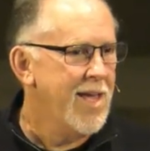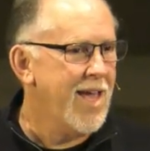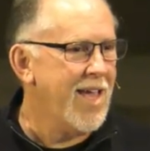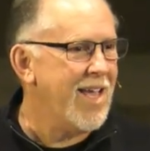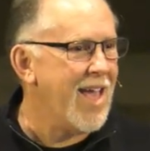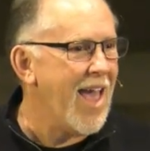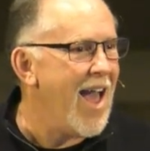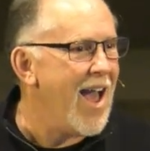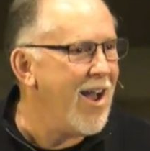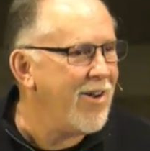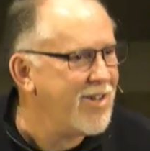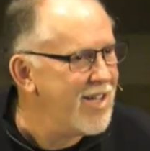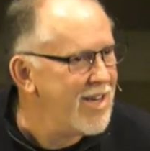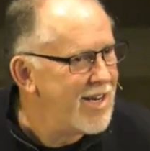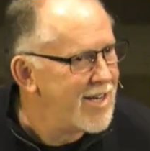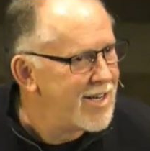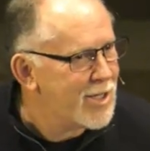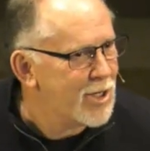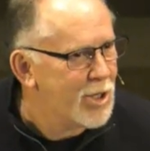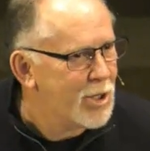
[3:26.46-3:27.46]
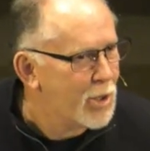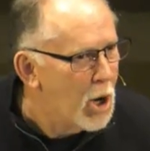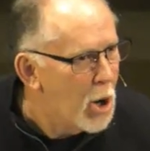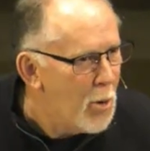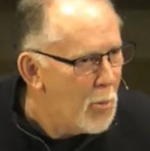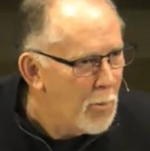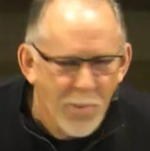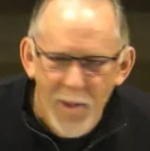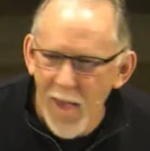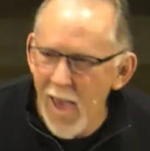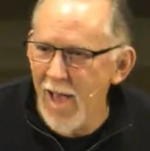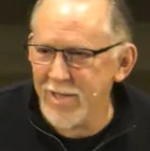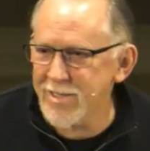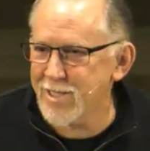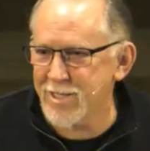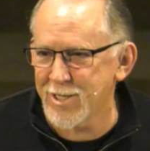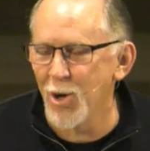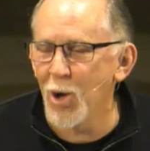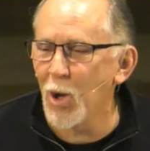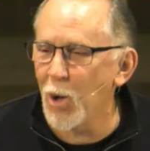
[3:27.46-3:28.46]
How could it go bad
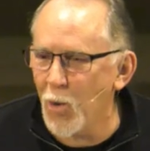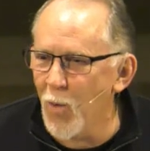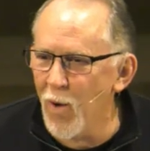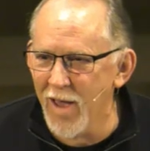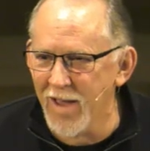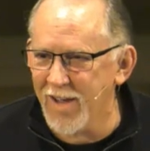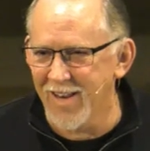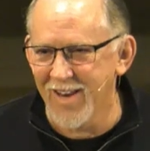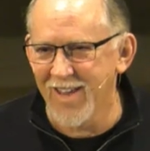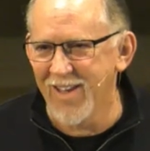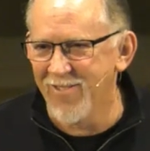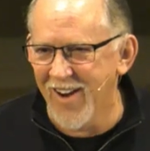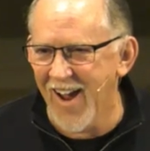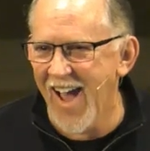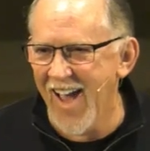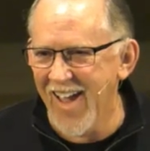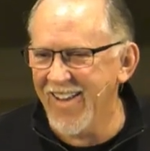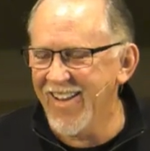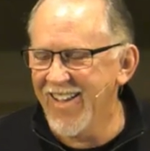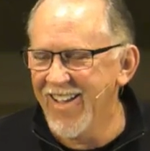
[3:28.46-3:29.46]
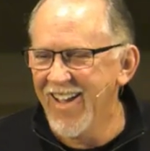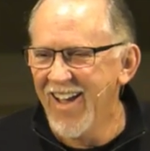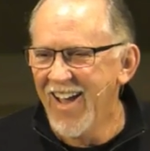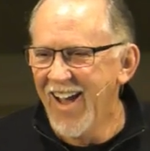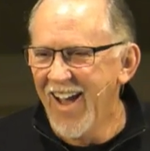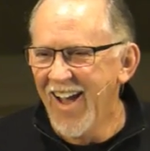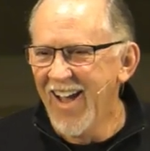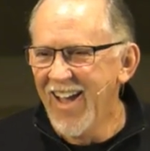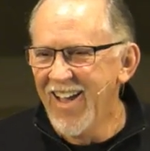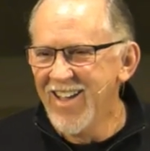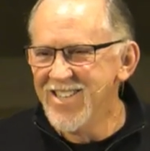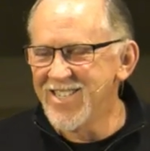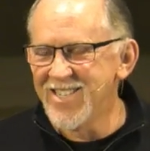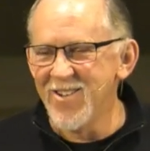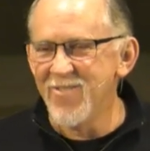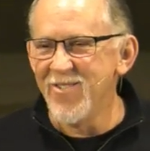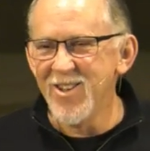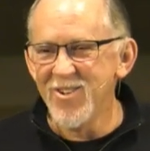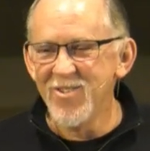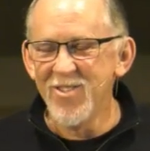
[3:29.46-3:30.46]
so quickly, right?
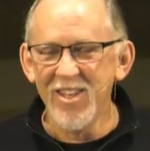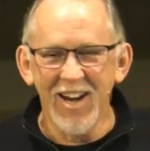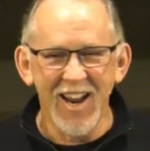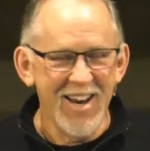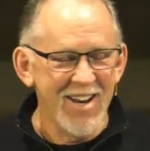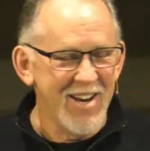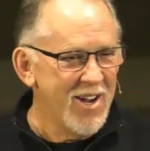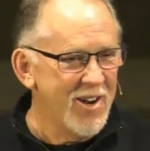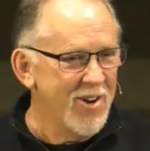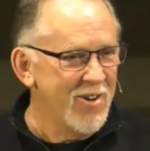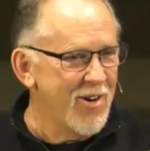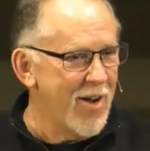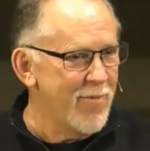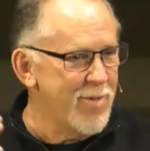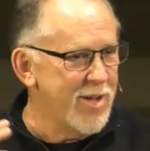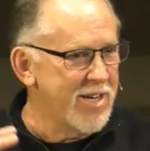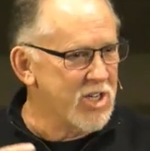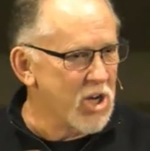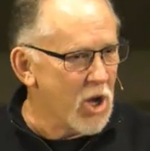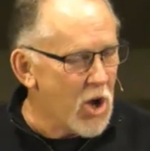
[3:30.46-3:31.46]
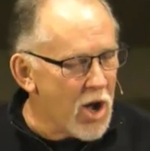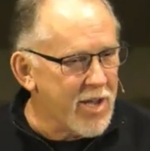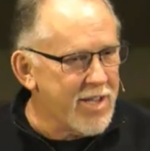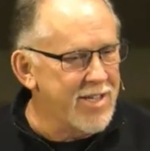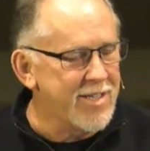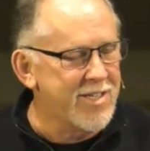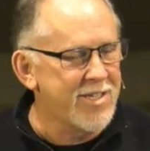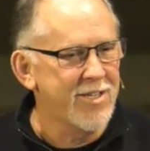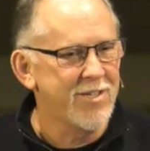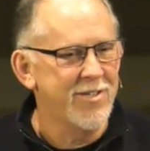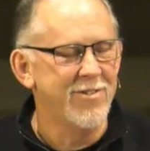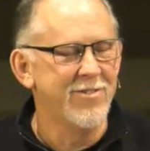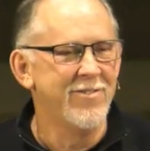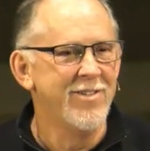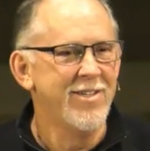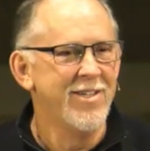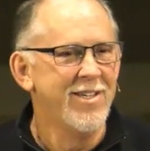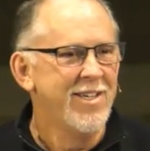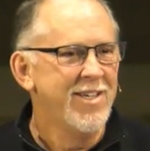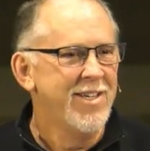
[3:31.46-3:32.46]
Some of you that I know, I've been talking to,
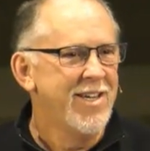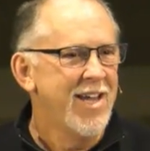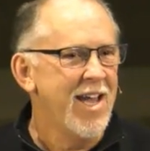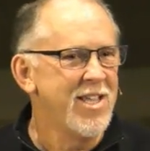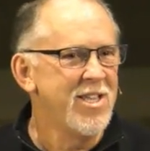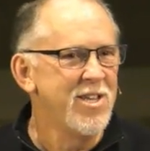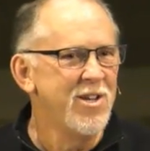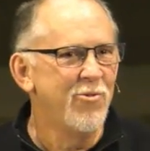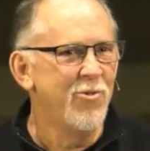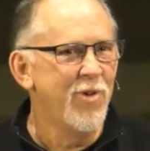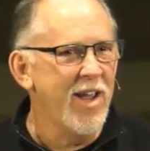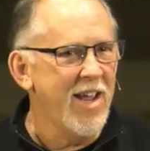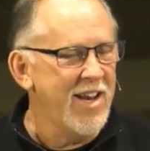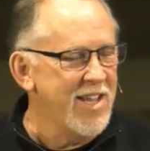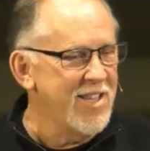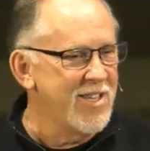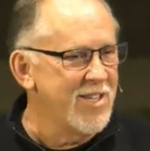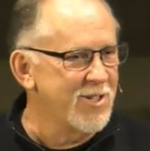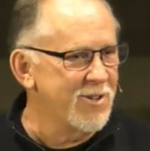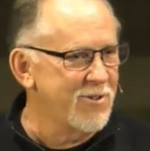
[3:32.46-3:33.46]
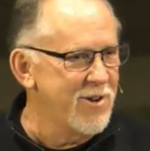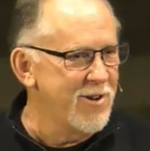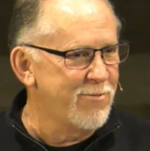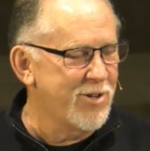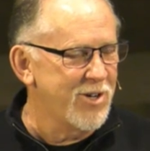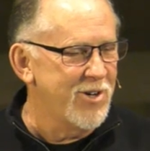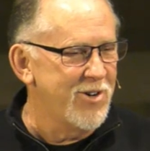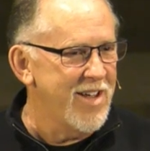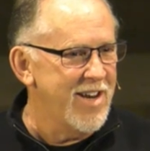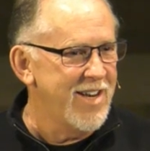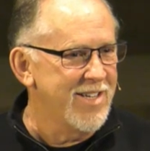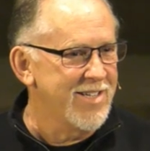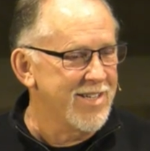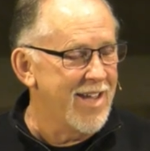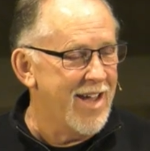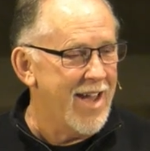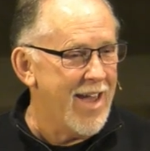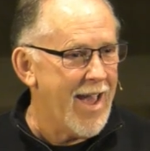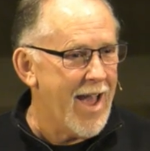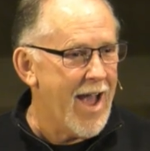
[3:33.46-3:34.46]
and you're reading the scripture, and it's
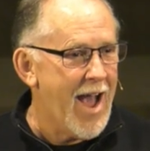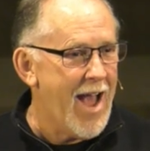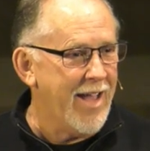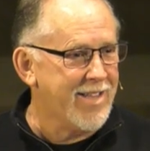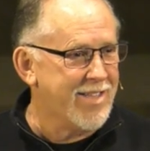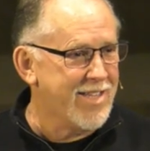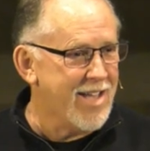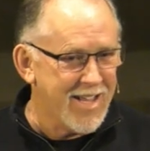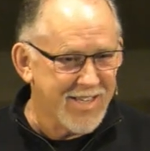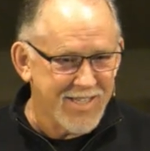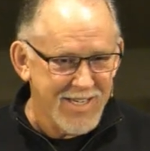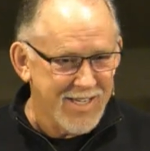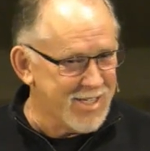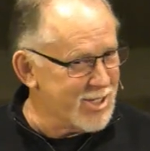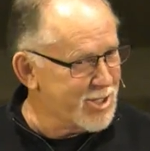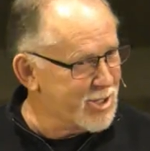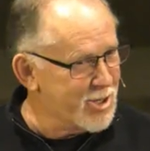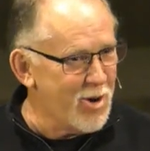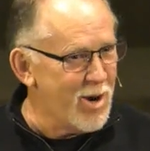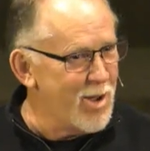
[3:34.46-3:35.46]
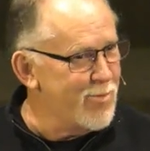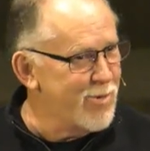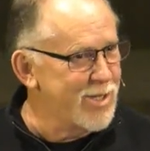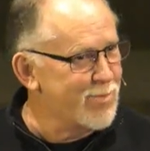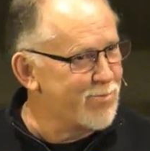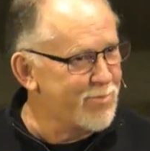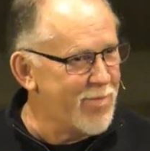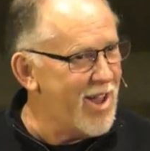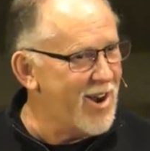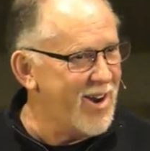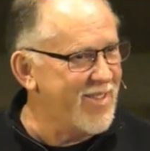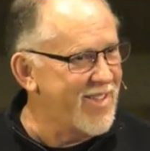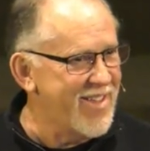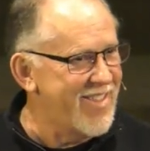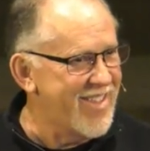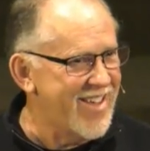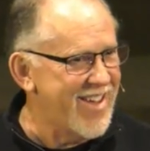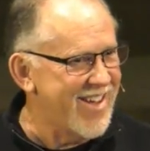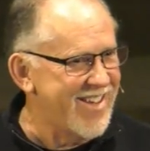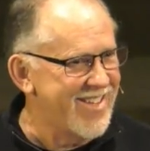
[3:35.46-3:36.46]
like, I thought this story was better than
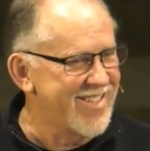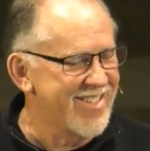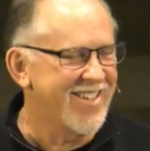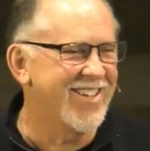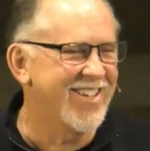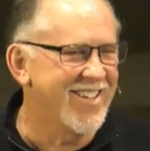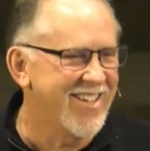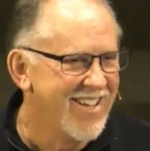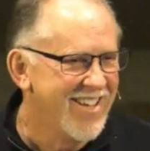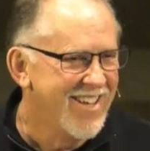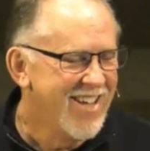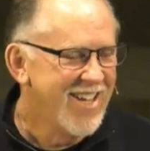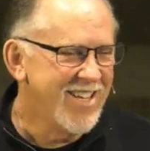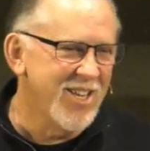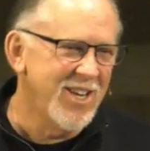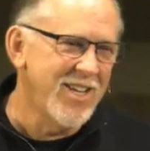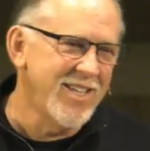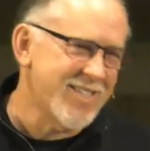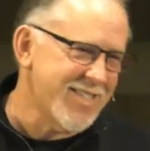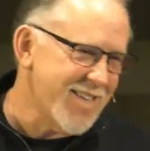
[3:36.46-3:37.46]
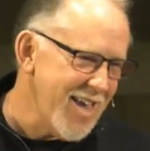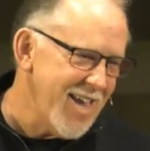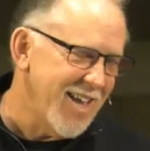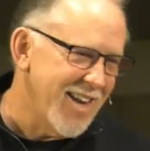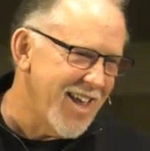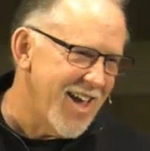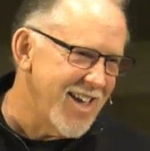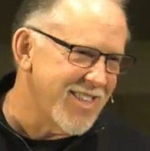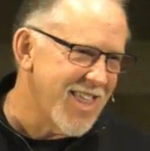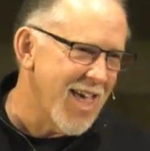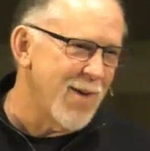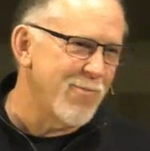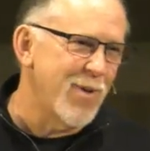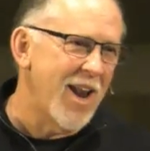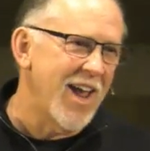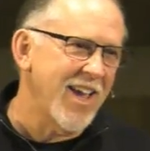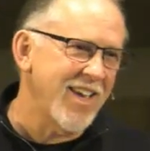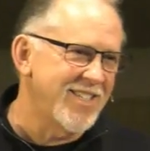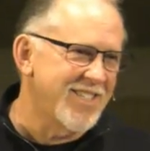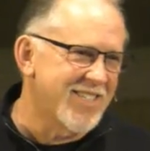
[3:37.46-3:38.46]
this. You didn't say it like that, but
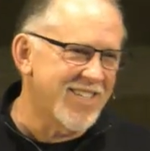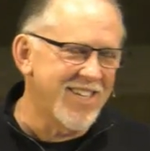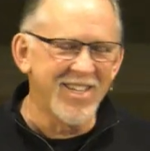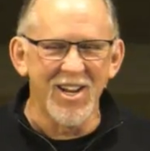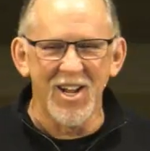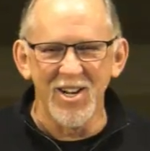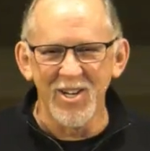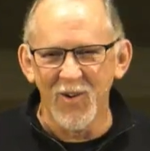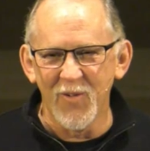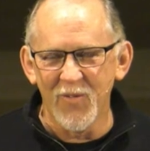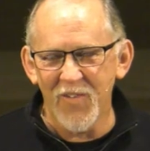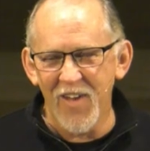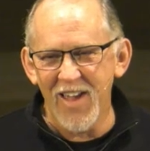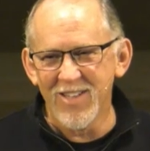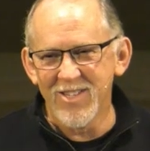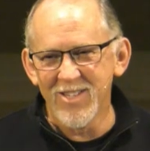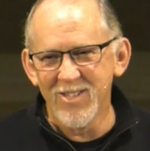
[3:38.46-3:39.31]
I can see it on your face.